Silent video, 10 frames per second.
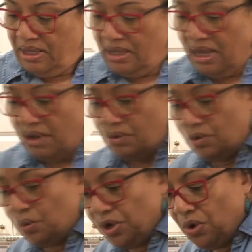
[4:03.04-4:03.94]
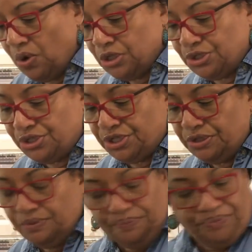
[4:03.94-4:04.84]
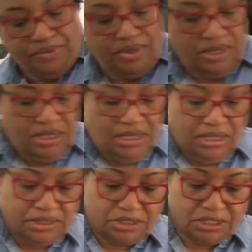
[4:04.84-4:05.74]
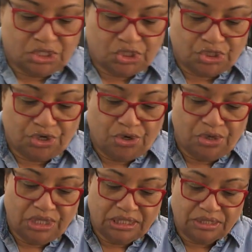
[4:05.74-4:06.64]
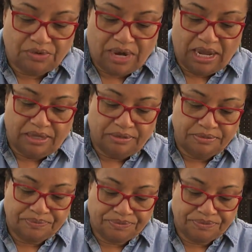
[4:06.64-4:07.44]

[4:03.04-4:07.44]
Now, what we're going to do is just stir this around.